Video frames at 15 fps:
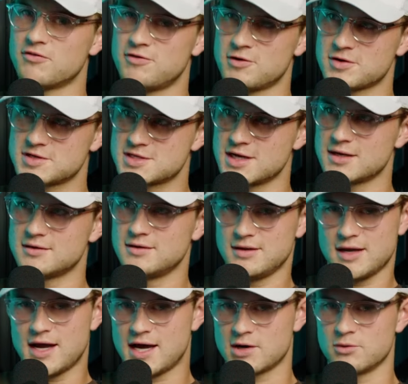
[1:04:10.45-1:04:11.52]
focused on
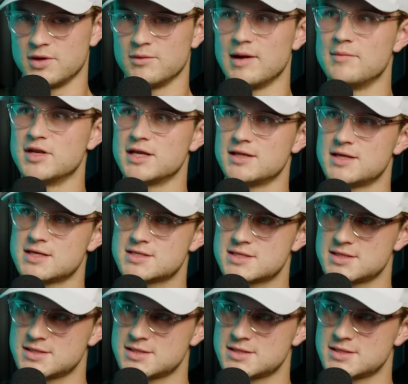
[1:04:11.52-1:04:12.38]
how do we remedy this?